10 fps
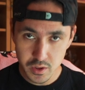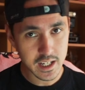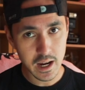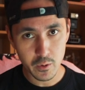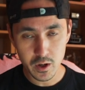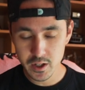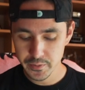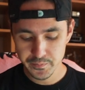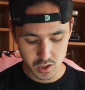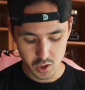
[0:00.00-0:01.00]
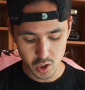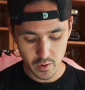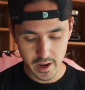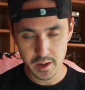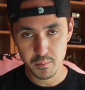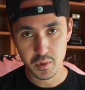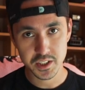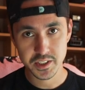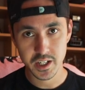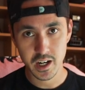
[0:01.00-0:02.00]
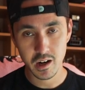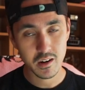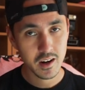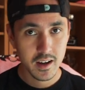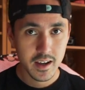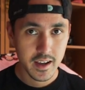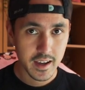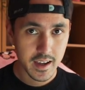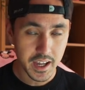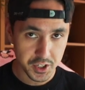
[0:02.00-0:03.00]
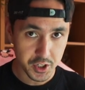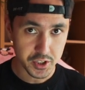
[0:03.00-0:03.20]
the network. You'll go ahead, press share, and you're